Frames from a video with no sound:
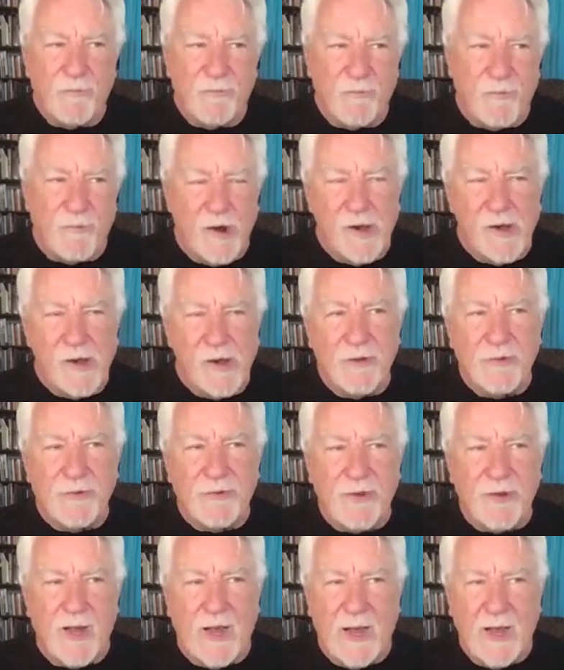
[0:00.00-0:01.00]

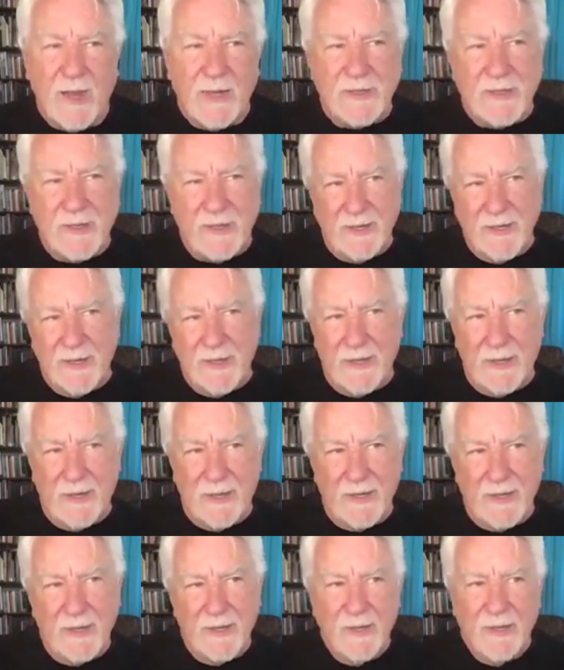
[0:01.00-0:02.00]
false
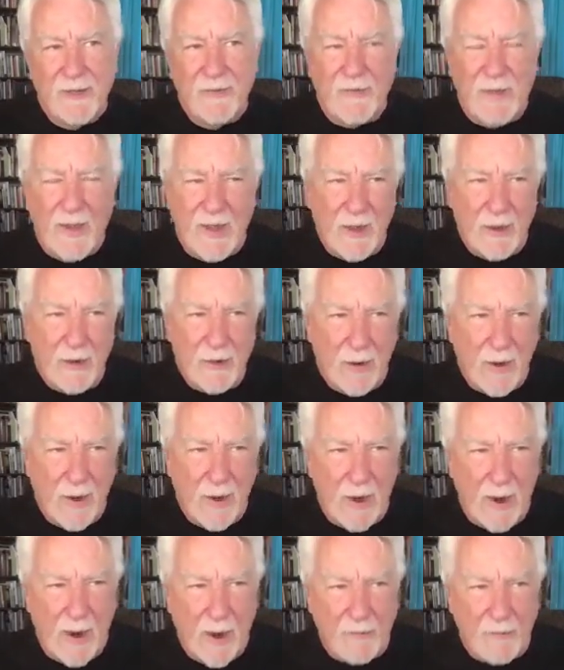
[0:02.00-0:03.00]
idea that
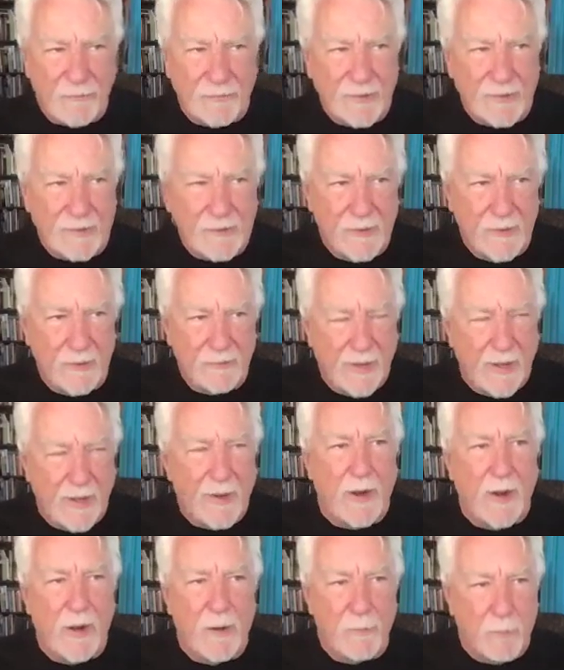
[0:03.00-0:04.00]

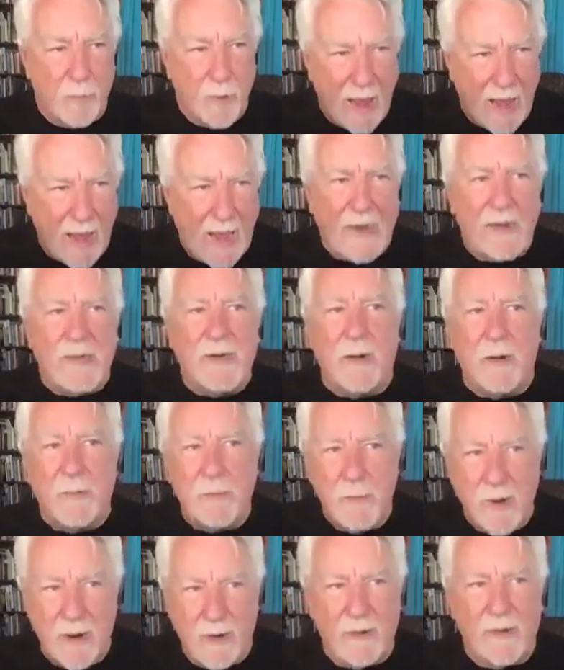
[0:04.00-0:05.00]
Black
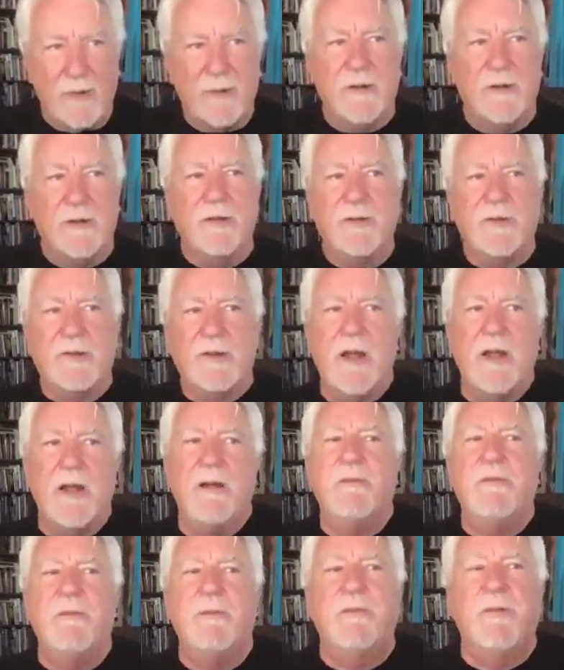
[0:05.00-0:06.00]
Americans
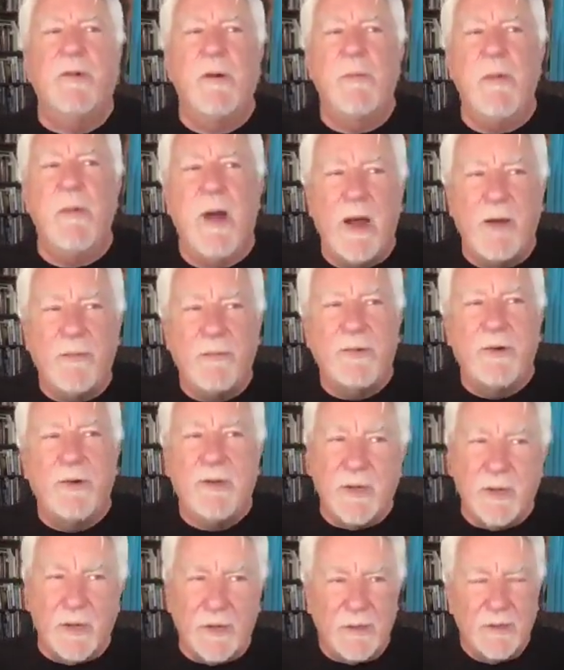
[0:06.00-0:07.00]
came from
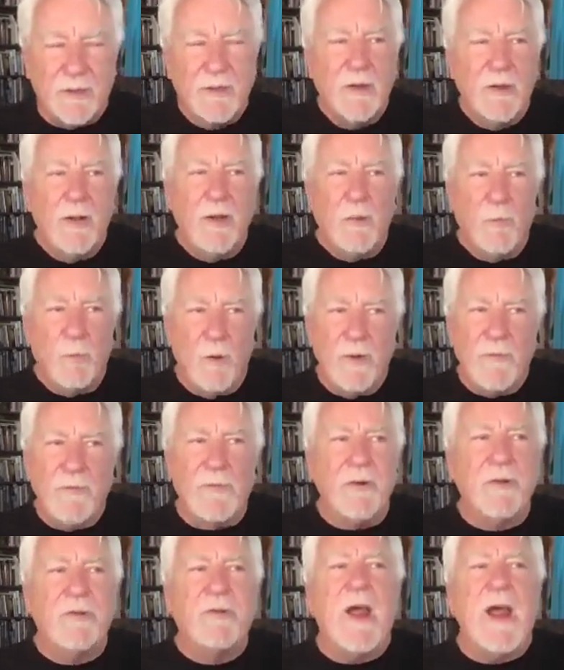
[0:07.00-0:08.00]
Africa, when
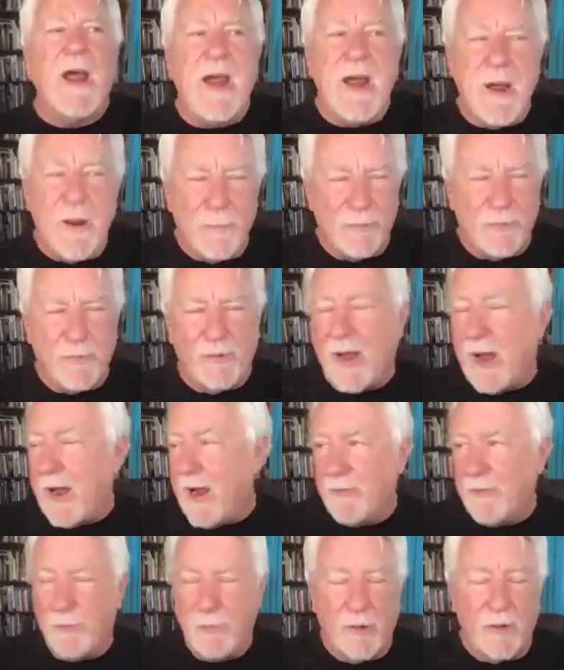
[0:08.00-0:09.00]
there's ample. I
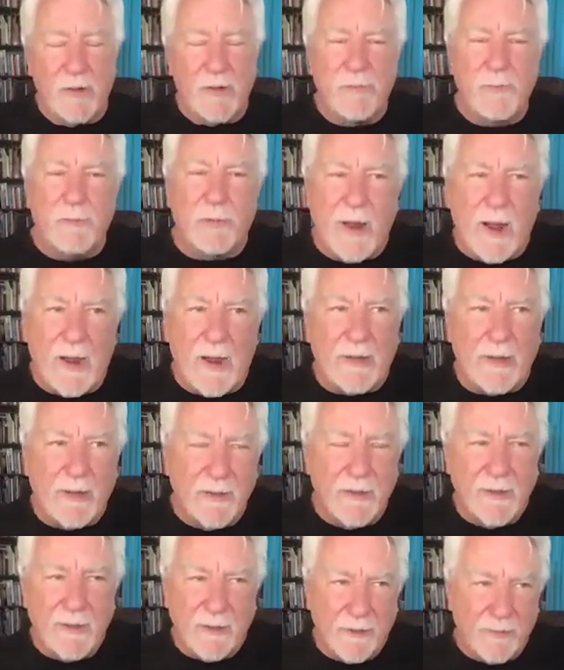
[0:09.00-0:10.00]
have a book, Black
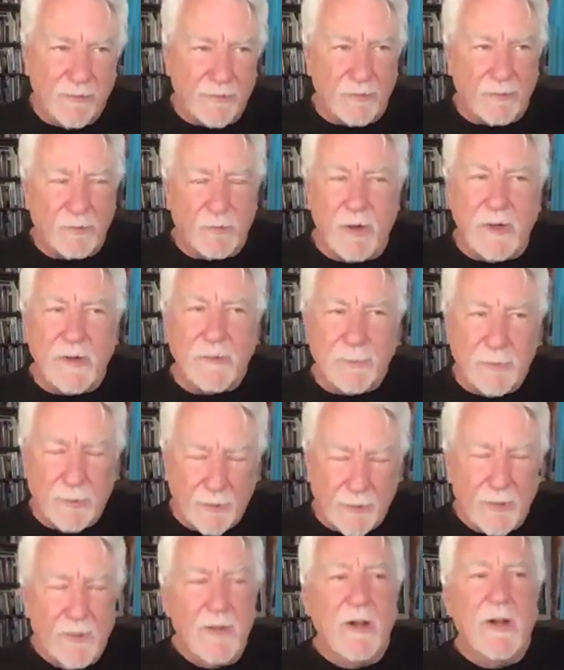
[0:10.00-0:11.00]
Indians, a great
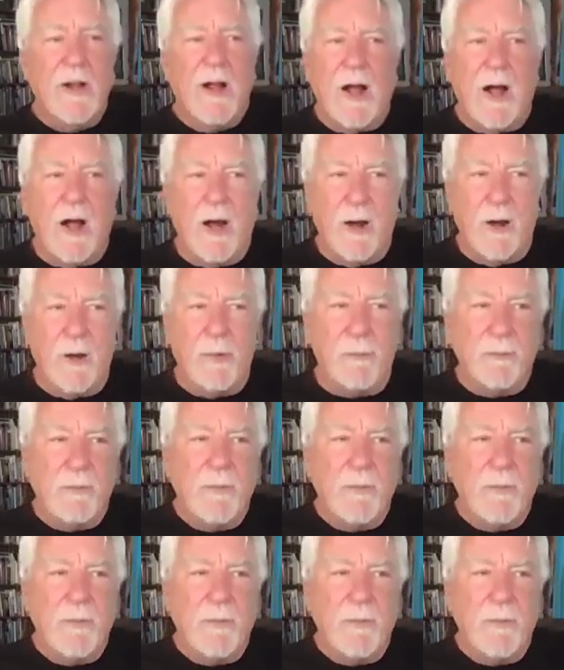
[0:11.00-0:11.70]
book, a